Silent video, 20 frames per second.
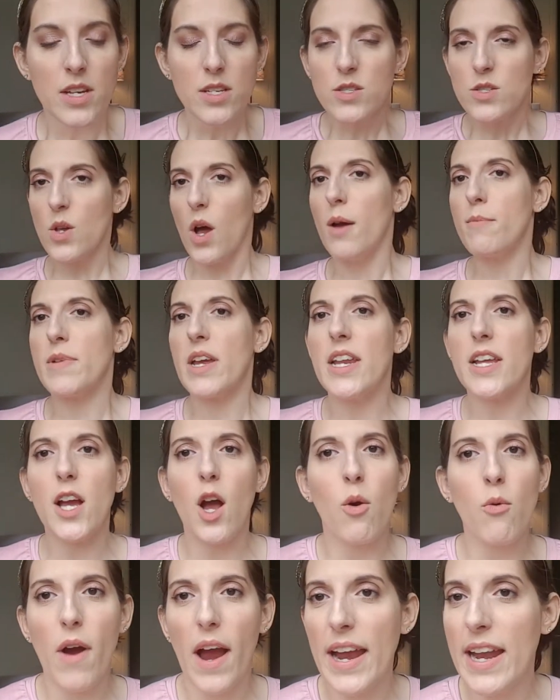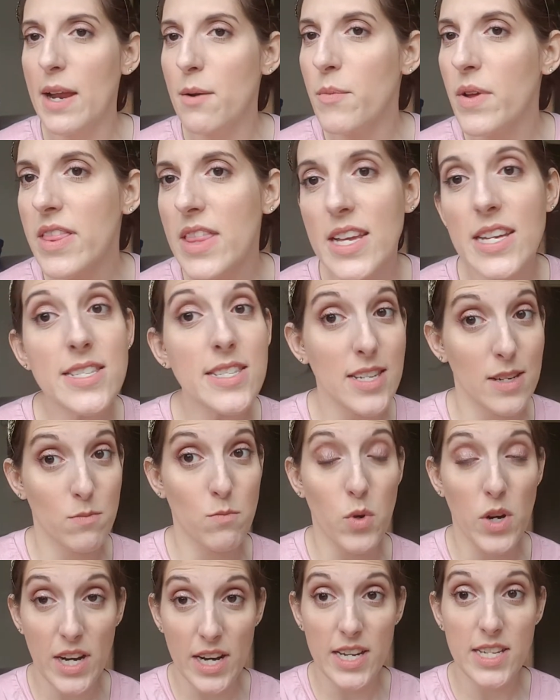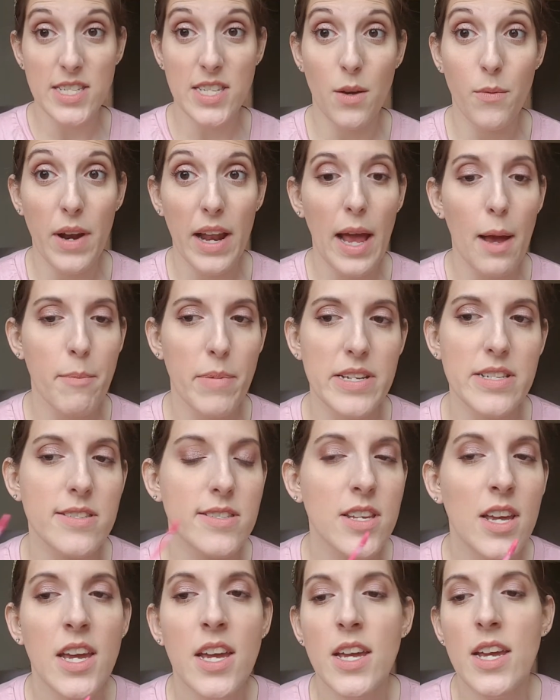So I'm gonna go right in with this and we're gonna see what happens.